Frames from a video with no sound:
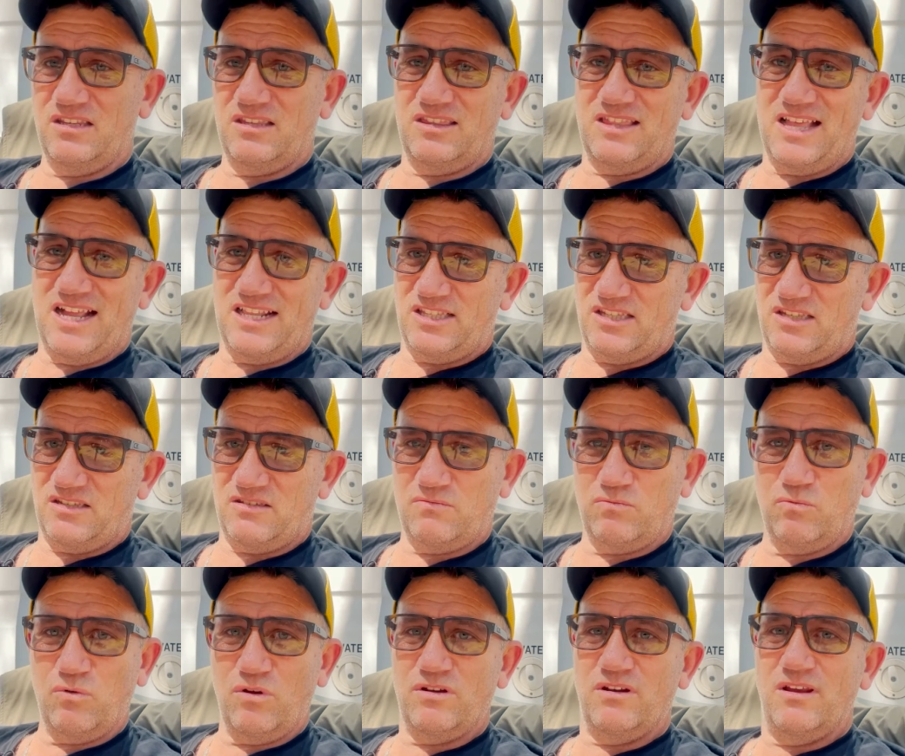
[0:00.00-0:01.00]
That's
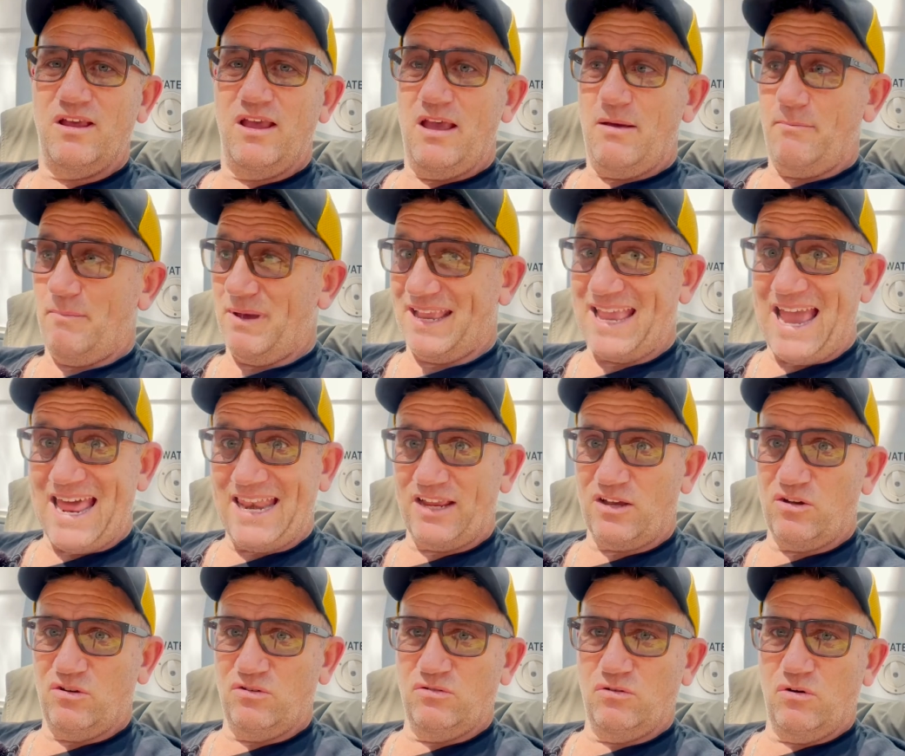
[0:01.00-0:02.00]
what
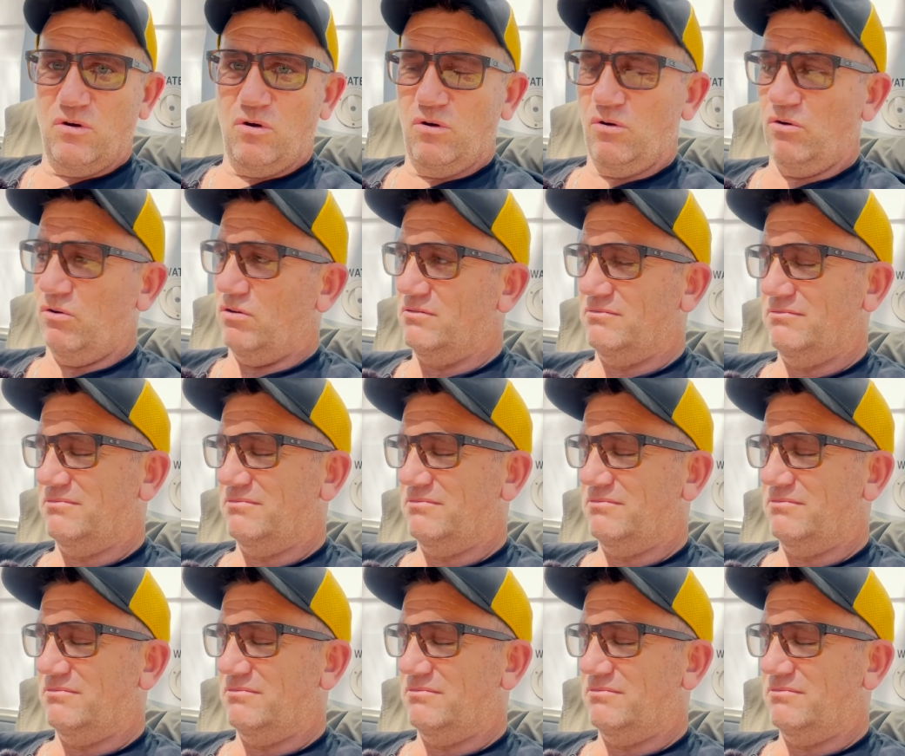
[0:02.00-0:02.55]
mechanical